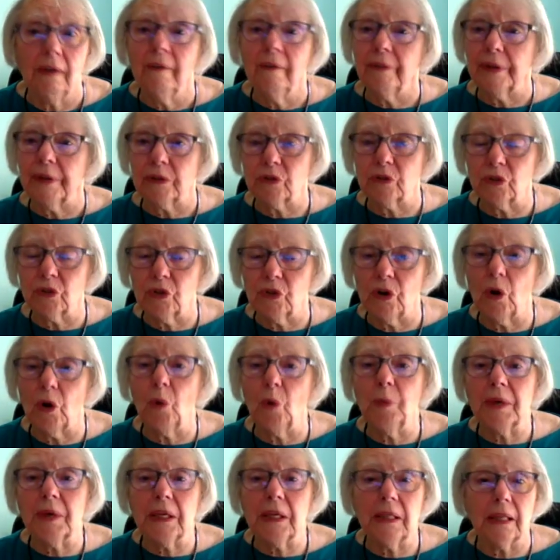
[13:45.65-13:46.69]
There's
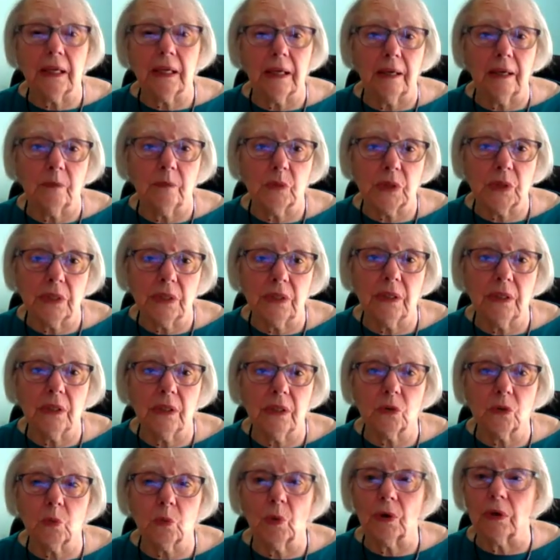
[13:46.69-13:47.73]
nobody that comes into
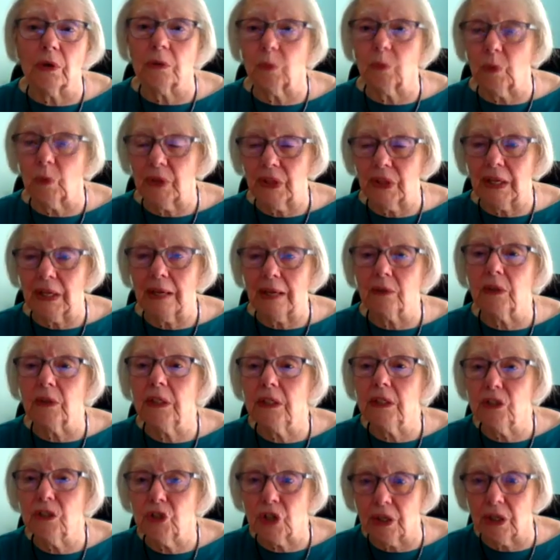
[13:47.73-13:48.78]
this world without an
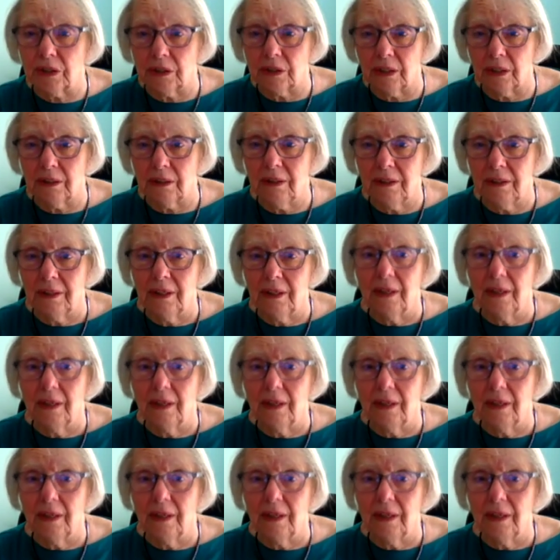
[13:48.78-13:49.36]
agenda